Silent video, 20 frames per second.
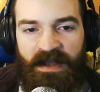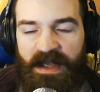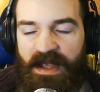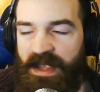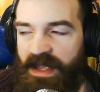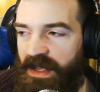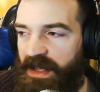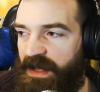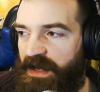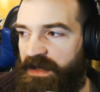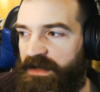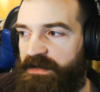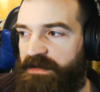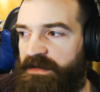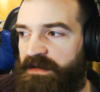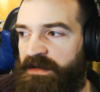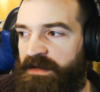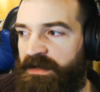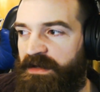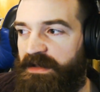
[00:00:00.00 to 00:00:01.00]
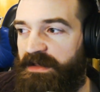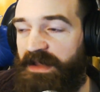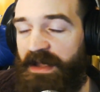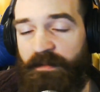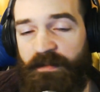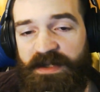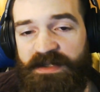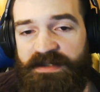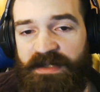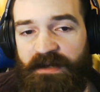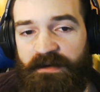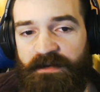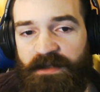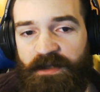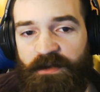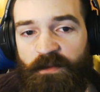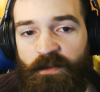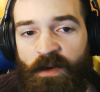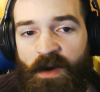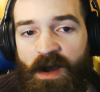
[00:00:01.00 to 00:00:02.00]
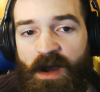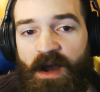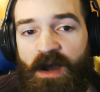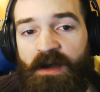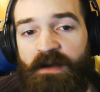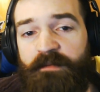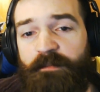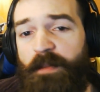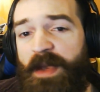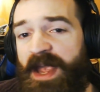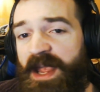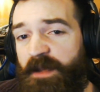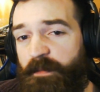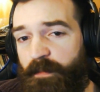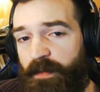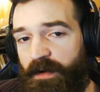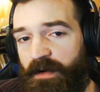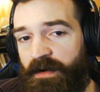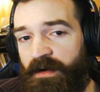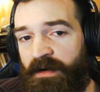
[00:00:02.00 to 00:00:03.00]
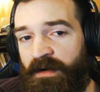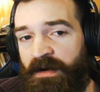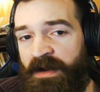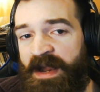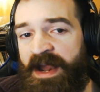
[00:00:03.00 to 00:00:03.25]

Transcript: And let me tell you, on paper,